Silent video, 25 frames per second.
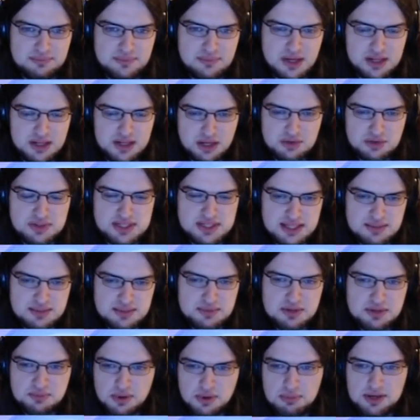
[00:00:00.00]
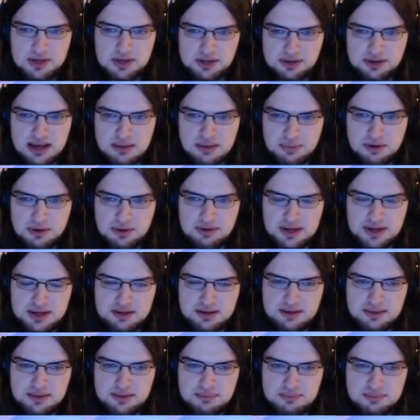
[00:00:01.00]
a Ghostium could probably knock out
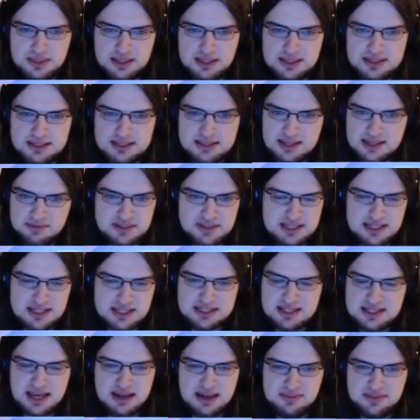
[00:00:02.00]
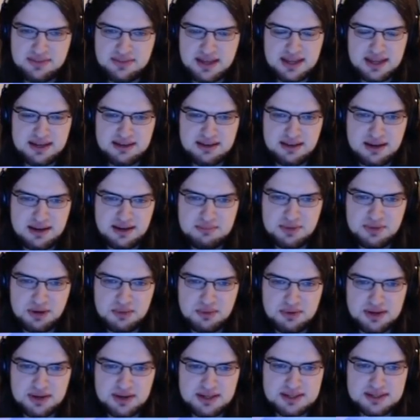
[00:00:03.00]
Porygon, but if he does that, then I'm
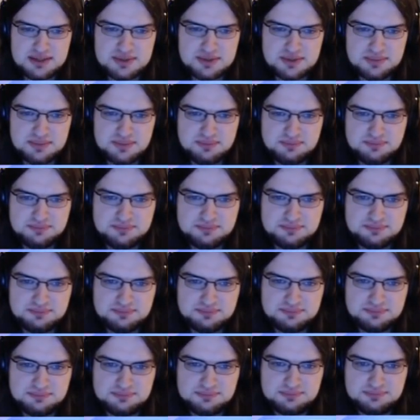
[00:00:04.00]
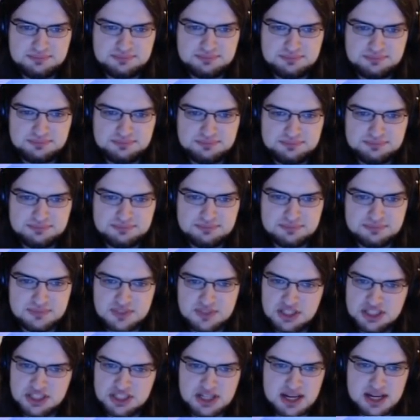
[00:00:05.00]
not worried at all.
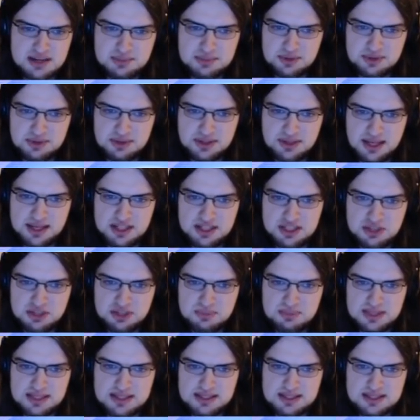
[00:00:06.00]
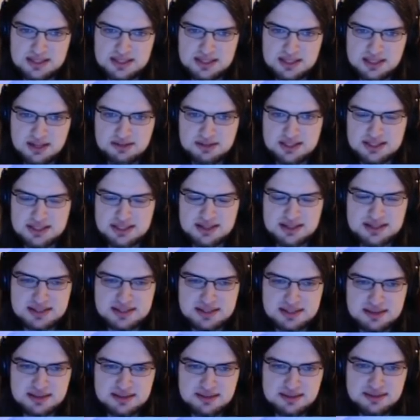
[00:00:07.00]
Just Shadow Ball, and it should be into the Charizard,
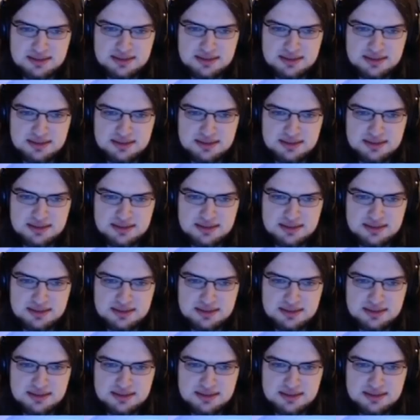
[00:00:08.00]
so